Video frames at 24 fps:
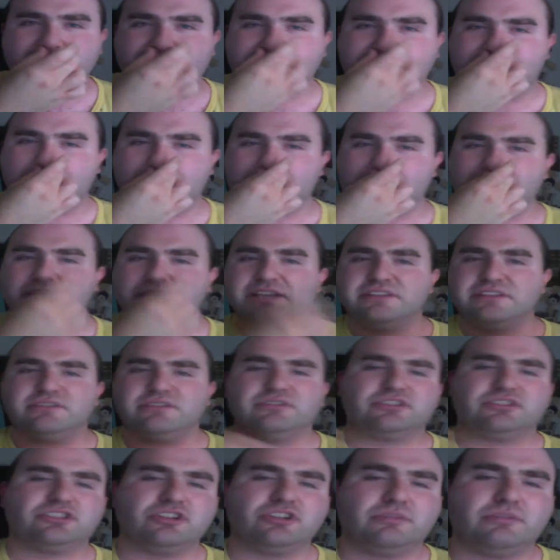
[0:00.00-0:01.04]
you just can't.
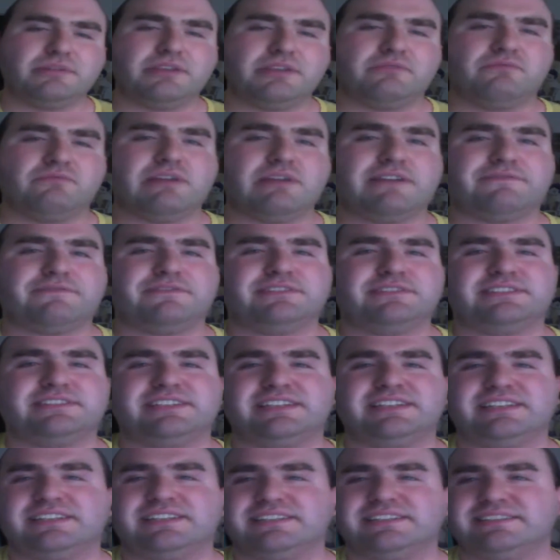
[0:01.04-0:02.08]
There are so many
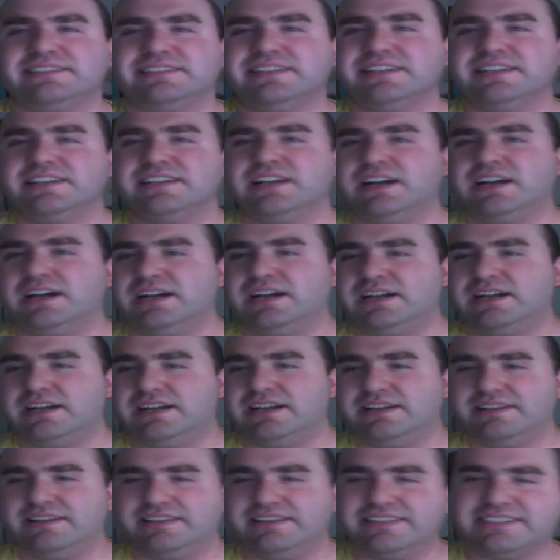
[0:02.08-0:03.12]
references.
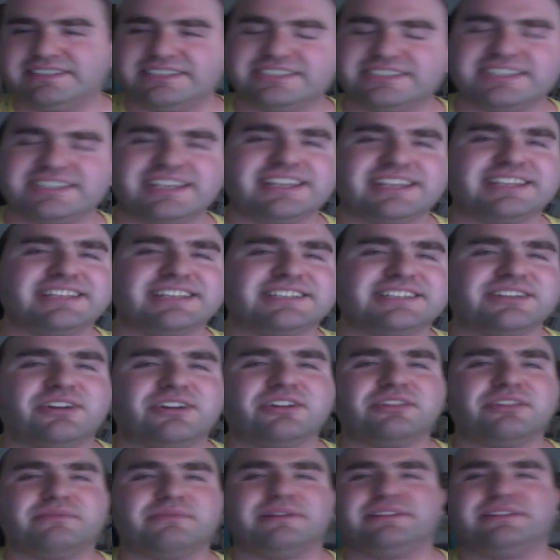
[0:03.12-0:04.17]
It's
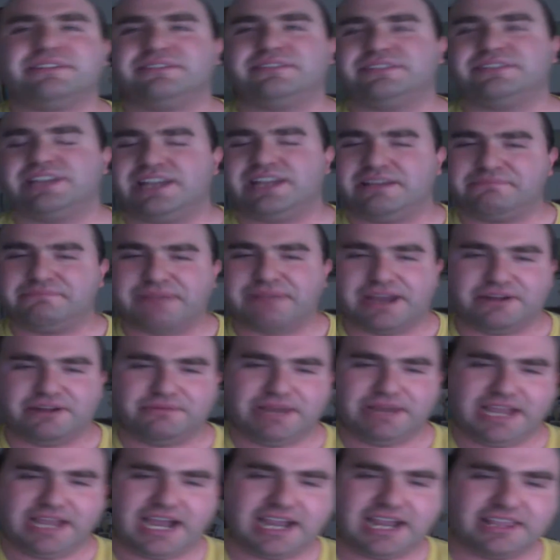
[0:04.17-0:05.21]
all around entertaining. By the
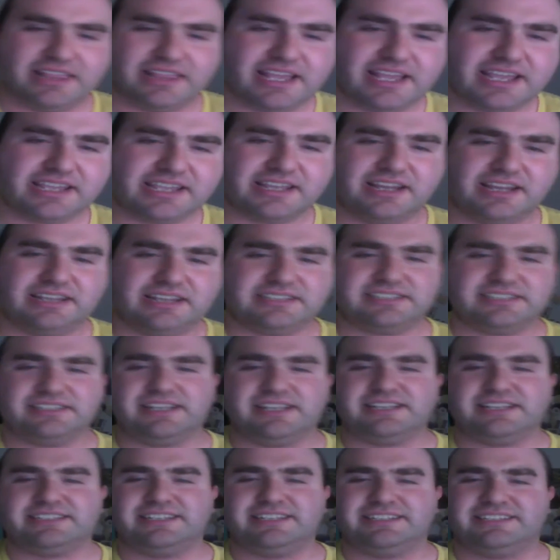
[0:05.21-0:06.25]
way, I like
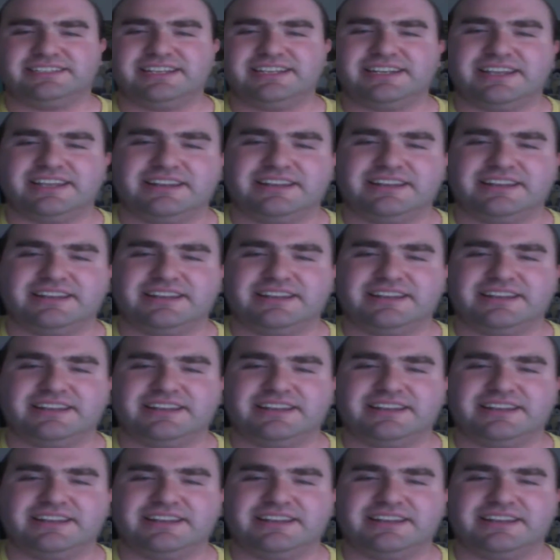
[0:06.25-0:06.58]
Celestia's